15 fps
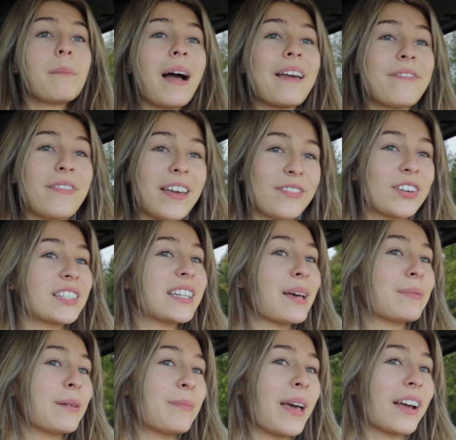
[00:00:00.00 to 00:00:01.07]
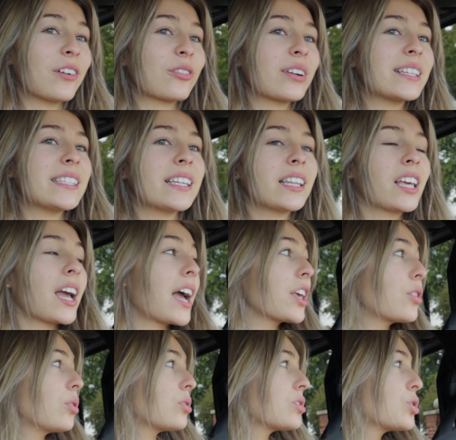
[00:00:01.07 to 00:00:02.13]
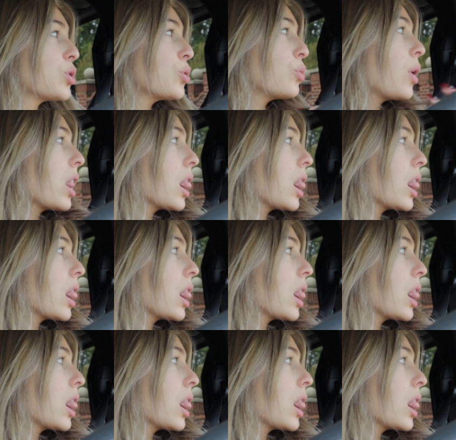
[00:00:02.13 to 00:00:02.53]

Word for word: My favorite type of bagel recently, I used to